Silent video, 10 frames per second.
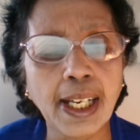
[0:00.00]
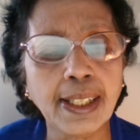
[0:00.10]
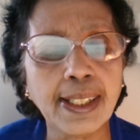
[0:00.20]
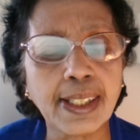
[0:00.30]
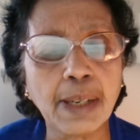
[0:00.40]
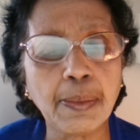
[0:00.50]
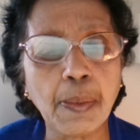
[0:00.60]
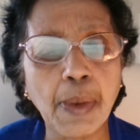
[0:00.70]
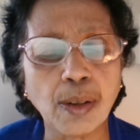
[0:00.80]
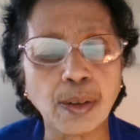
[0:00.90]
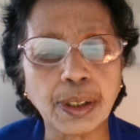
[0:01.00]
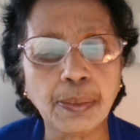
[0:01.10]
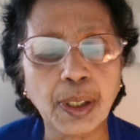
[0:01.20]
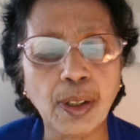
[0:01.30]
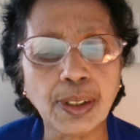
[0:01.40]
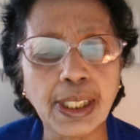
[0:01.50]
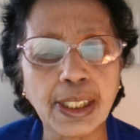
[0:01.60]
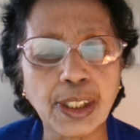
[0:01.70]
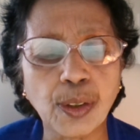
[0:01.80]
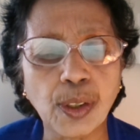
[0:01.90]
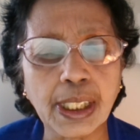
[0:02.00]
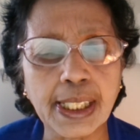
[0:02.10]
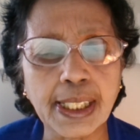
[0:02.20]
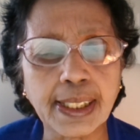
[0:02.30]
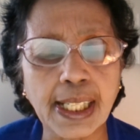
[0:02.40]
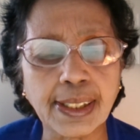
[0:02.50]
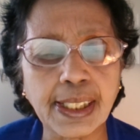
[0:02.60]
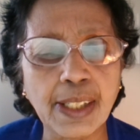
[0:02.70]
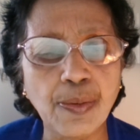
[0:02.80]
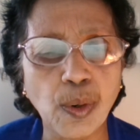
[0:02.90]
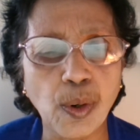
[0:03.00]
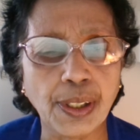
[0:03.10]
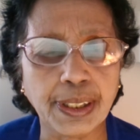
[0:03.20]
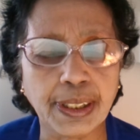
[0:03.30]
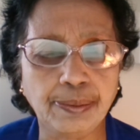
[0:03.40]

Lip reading: the same amount because there is no credit sales involved.